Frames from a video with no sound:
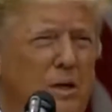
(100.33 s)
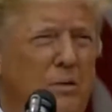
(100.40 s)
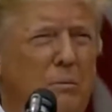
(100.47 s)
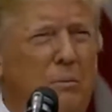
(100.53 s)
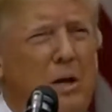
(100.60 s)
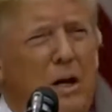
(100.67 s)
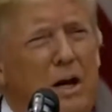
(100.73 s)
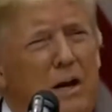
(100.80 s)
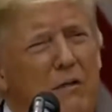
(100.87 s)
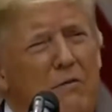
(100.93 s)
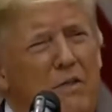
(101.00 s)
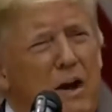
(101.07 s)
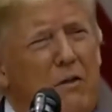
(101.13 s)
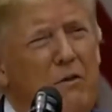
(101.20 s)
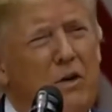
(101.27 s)
But I have
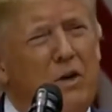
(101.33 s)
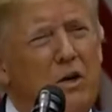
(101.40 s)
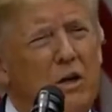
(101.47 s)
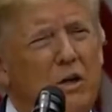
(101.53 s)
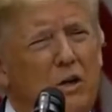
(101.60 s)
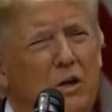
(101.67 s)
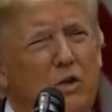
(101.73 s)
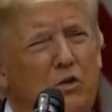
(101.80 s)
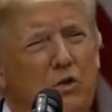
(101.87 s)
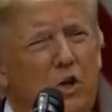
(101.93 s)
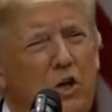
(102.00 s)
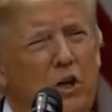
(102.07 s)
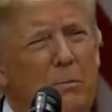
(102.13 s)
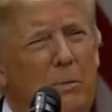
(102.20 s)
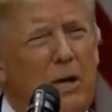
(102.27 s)
never
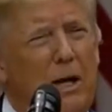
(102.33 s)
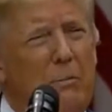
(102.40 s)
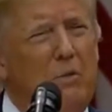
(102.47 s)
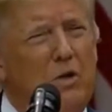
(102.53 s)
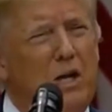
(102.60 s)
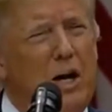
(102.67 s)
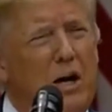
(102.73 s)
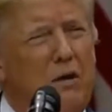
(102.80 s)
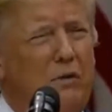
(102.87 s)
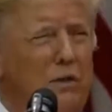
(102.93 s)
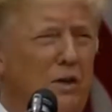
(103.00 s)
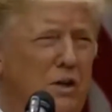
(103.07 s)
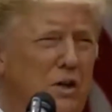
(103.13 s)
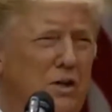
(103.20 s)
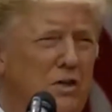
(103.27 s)
solely blamed China for
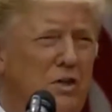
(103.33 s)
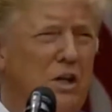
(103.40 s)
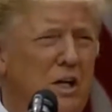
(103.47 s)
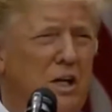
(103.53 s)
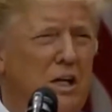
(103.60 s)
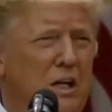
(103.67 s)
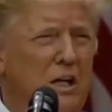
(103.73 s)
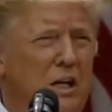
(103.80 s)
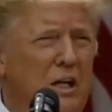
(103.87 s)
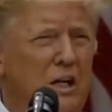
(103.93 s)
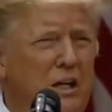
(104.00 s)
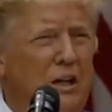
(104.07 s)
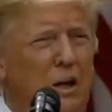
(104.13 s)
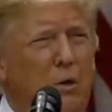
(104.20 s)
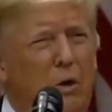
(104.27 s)
this.
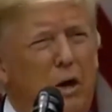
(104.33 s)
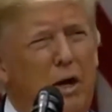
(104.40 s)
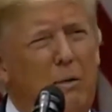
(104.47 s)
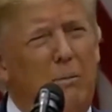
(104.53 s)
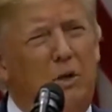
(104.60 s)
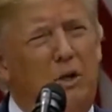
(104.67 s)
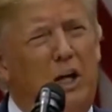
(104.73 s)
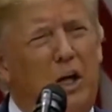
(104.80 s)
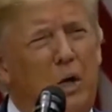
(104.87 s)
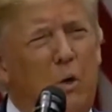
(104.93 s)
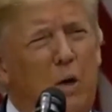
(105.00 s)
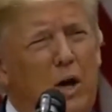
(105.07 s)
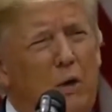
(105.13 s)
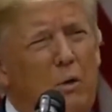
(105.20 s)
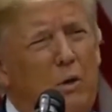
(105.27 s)
They were able to get
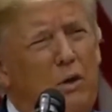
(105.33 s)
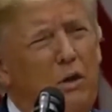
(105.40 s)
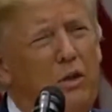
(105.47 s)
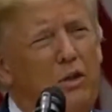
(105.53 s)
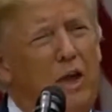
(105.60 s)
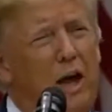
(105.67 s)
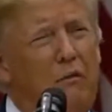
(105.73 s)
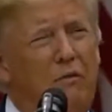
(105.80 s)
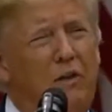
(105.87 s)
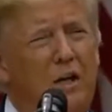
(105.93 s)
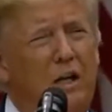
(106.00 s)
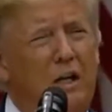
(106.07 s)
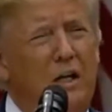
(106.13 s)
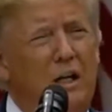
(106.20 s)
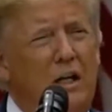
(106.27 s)
away with the theft
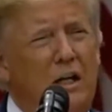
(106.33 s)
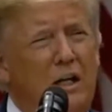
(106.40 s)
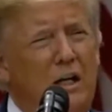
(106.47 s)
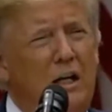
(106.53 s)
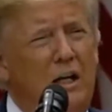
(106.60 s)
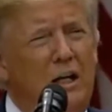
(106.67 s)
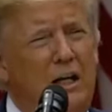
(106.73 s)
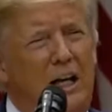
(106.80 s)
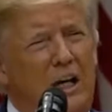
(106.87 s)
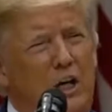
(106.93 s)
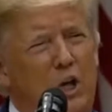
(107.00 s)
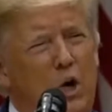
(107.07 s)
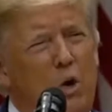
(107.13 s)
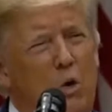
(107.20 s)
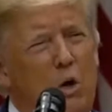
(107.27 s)
like
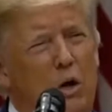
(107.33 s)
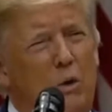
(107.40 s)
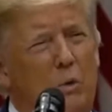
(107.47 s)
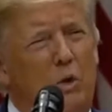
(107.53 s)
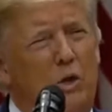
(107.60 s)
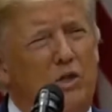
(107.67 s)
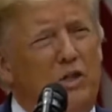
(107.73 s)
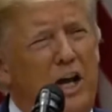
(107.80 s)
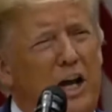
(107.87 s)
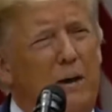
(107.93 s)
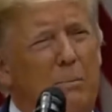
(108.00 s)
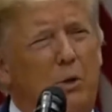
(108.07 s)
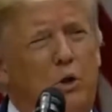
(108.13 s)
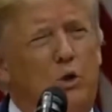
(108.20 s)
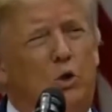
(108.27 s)
no one was
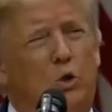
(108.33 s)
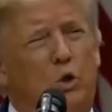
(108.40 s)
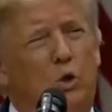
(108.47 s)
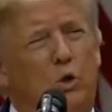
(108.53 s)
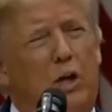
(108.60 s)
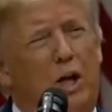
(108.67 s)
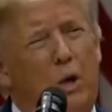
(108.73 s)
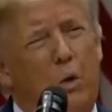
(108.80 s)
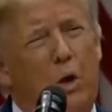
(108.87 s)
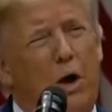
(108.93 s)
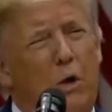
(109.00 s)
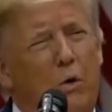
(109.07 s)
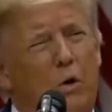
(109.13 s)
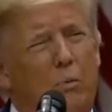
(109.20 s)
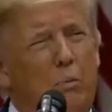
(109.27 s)
able to get away
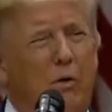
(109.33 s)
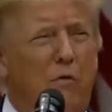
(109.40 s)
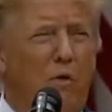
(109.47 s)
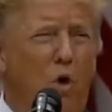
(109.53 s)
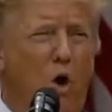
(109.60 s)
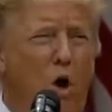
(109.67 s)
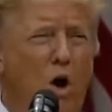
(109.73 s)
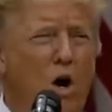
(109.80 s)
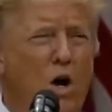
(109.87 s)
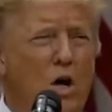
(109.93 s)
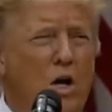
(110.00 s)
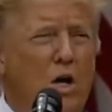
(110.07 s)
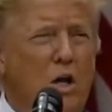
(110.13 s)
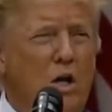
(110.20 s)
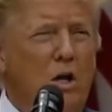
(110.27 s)
with before
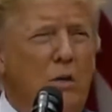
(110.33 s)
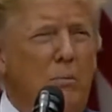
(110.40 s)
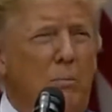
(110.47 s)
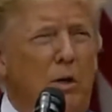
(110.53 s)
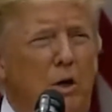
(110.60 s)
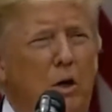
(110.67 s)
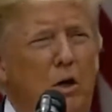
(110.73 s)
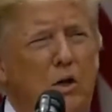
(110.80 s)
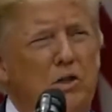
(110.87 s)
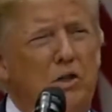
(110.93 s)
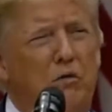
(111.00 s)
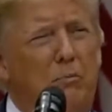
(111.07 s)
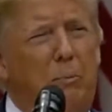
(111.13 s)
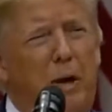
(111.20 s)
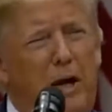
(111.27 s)
because
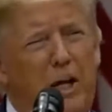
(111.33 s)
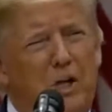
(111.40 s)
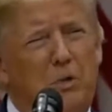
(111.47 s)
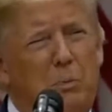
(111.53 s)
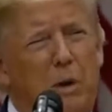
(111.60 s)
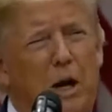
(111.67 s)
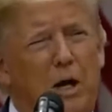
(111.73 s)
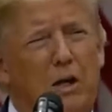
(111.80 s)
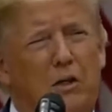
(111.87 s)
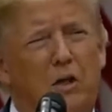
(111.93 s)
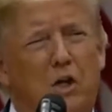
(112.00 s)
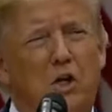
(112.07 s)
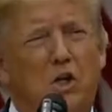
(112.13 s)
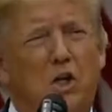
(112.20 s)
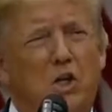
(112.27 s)
of past
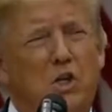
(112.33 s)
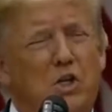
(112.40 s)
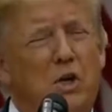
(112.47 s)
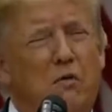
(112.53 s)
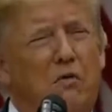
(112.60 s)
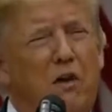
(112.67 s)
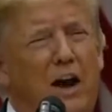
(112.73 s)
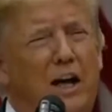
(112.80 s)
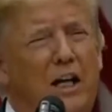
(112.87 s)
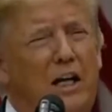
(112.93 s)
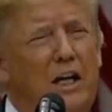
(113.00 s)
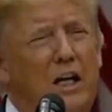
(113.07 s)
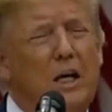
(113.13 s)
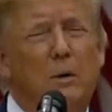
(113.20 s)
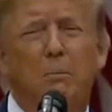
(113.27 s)
politicians and,
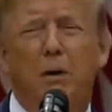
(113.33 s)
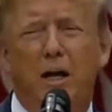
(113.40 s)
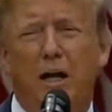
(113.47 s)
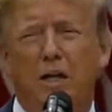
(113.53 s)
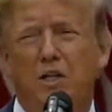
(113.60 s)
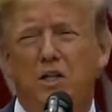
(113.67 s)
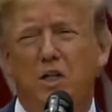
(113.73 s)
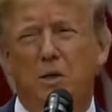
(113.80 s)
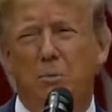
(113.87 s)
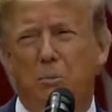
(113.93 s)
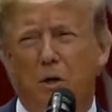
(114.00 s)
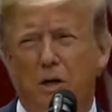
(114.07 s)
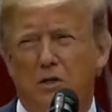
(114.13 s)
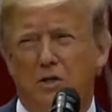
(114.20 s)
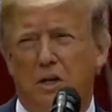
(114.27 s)
frankly, past
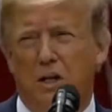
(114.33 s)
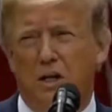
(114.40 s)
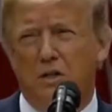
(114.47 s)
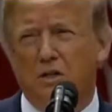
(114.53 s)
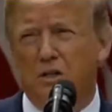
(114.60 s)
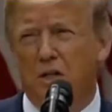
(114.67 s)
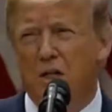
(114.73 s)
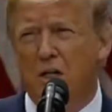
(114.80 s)
presidents.